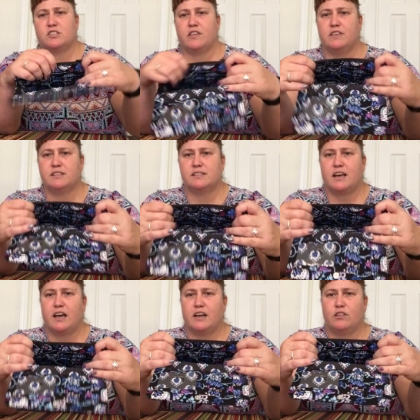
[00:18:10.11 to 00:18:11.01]
on this
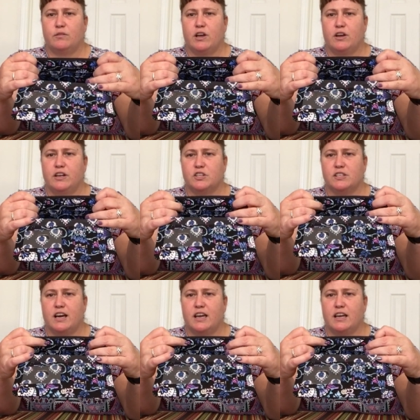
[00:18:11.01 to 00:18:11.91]
side, three on each
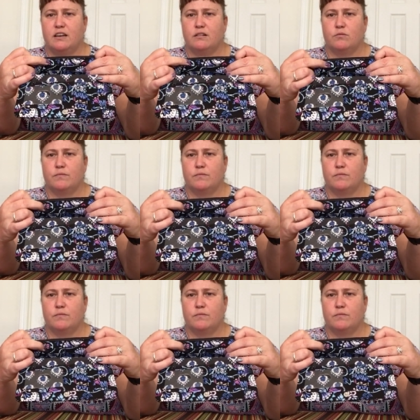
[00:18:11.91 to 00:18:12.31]
side.